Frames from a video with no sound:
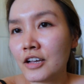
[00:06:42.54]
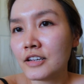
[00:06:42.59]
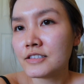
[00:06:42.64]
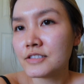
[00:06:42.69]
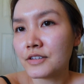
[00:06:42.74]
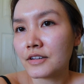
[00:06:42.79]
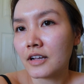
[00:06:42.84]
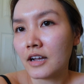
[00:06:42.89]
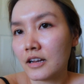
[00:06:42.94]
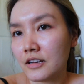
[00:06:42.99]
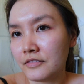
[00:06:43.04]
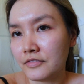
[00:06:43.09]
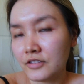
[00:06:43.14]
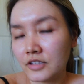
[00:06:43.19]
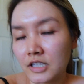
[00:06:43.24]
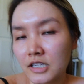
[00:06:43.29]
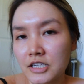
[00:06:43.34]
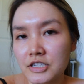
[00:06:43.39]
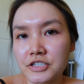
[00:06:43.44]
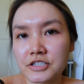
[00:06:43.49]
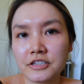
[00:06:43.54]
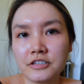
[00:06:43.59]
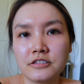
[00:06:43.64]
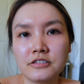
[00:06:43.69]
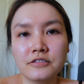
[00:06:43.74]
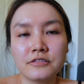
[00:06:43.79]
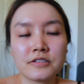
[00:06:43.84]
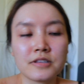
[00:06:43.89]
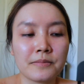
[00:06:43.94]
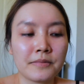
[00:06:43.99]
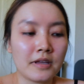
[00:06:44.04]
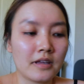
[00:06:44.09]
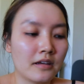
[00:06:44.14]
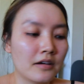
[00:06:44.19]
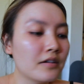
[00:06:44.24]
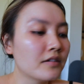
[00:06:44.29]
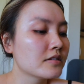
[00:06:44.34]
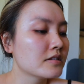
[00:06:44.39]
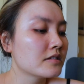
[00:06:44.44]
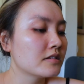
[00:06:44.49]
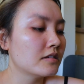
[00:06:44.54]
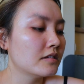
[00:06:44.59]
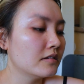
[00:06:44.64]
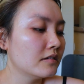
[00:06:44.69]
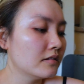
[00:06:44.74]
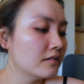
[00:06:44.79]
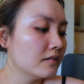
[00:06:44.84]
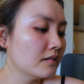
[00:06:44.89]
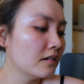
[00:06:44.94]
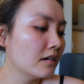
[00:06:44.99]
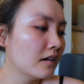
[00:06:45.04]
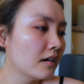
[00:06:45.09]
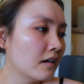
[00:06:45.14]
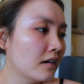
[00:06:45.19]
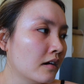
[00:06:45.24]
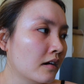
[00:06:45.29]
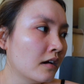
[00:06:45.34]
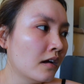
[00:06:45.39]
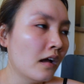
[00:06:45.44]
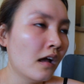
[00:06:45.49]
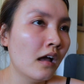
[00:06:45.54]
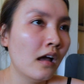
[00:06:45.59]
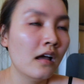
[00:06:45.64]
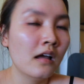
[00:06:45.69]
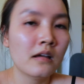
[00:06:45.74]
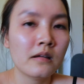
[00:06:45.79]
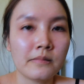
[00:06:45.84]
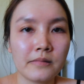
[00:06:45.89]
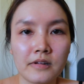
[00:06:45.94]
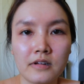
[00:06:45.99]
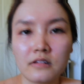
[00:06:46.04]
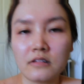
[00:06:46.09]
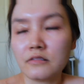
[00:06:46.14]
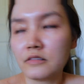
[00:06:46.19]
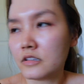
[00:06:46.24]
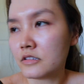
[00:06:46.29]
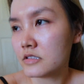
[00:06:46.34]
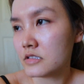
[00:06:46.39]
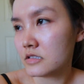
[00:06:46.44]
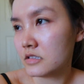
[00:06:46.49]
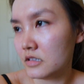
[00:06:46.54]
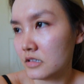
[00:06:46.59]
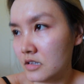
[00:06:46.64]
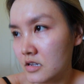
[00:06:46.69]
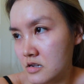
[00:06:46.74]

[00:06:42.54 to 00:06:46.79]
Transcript: So I kind of feel like I should do something else too. I don't know what else to